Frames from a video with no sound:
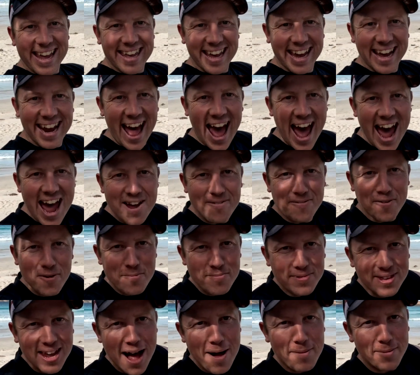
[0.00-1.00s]
G'day
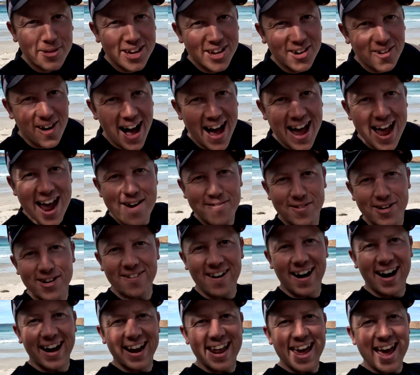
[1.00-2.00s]
from WA
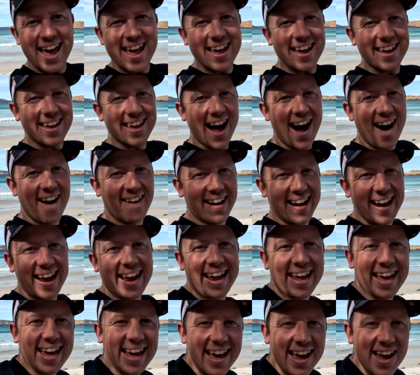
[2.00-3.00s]
everyone, how you
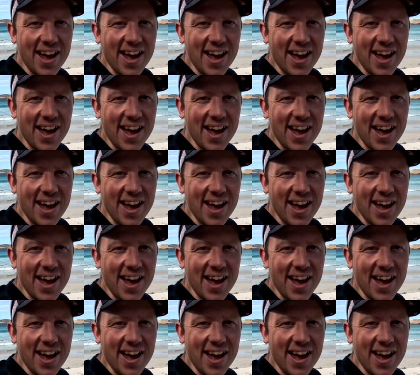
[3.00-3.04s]
going?